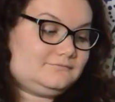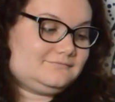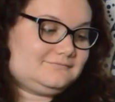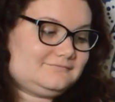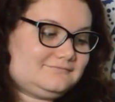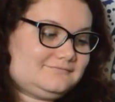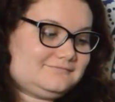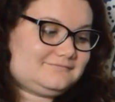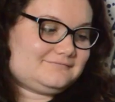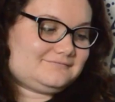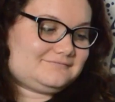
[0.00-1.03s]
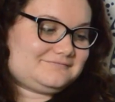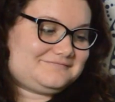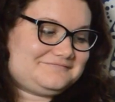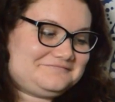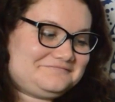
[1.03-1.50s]

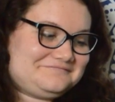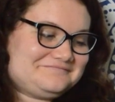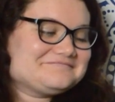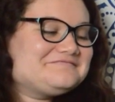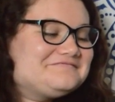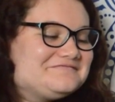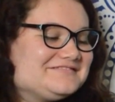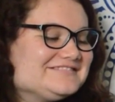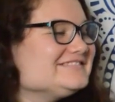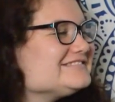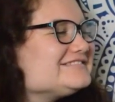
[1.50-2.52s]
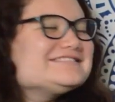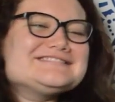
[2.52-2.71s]
This person isn't speaking.